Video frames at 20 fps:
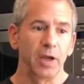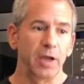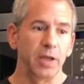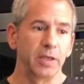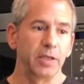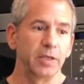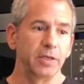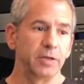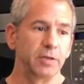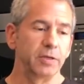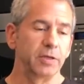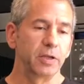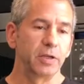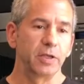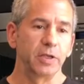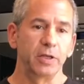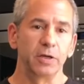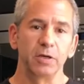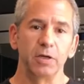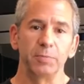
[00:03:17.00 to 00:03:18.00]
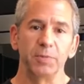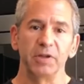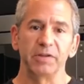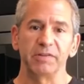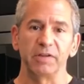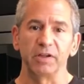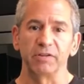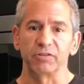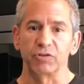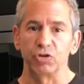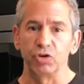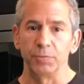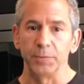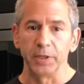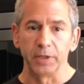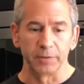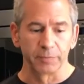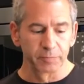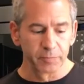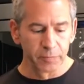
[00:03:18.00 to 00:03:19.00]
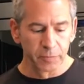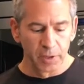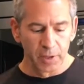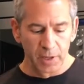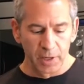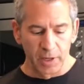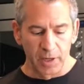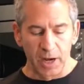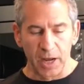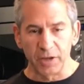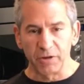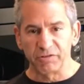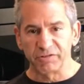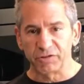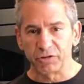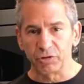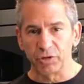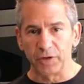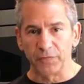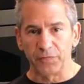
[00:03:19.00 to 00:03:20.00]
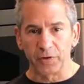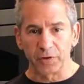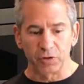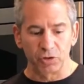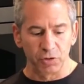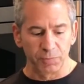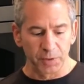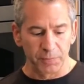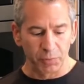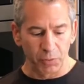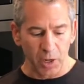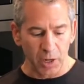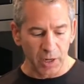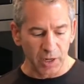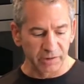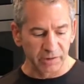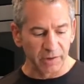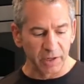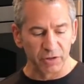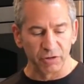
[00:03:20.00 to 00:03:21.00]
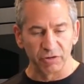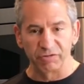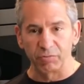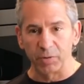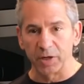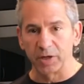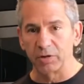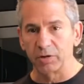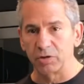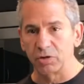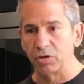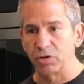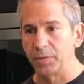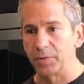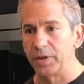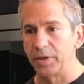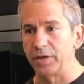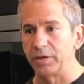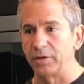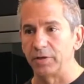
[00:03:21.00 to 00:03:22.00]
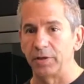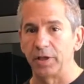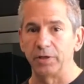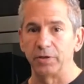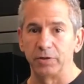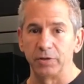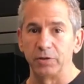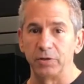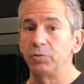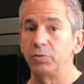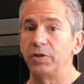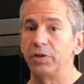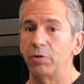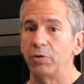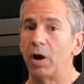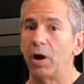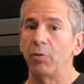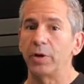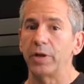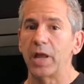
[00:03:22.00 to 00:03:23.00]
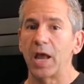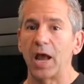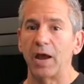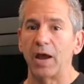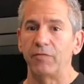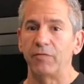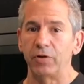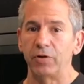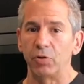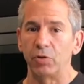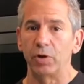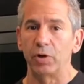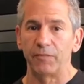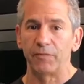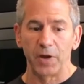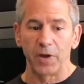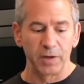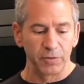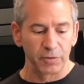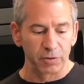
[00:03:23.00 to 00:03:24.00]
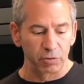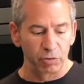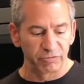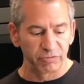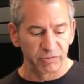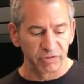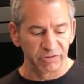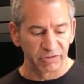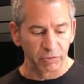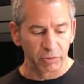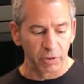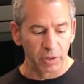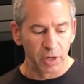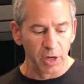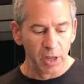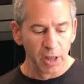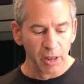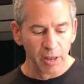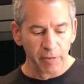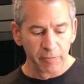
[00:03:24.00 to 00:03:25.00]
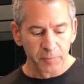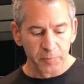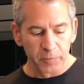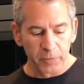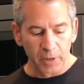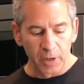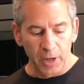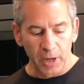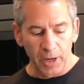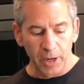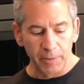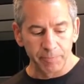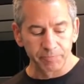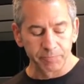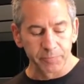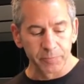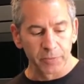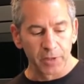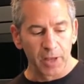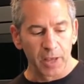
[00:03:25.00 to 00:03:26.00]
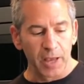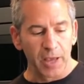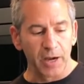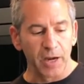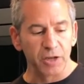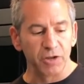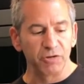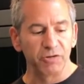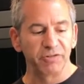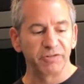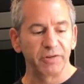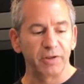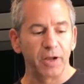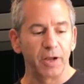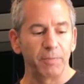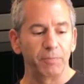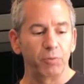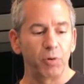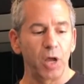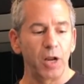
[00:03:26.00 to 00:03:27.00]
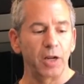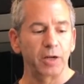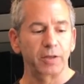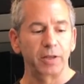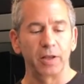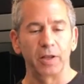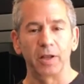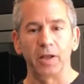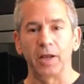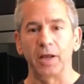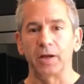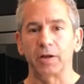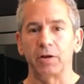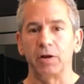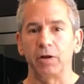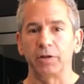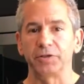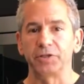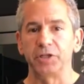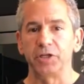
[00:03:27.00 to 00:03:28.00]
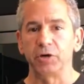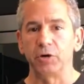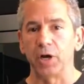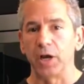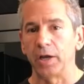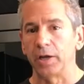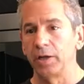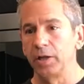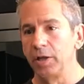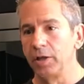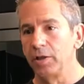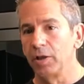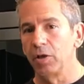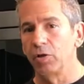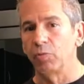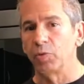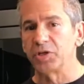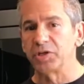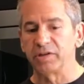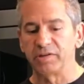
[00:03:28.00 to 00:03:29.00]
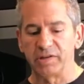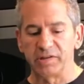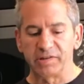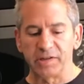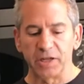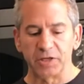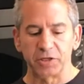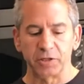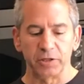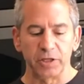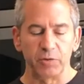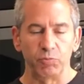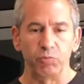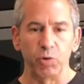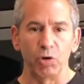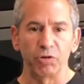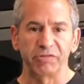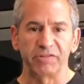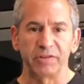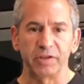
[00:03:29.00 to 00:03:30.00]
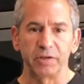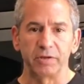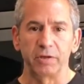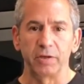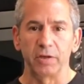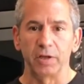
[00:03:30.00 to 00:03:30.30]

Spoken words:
in hummus is cumin. And I use 2 different cumin products. I use regular cumin that you either already have or know where to find in the grocery store. And I use a product called geera, which is essentially roasted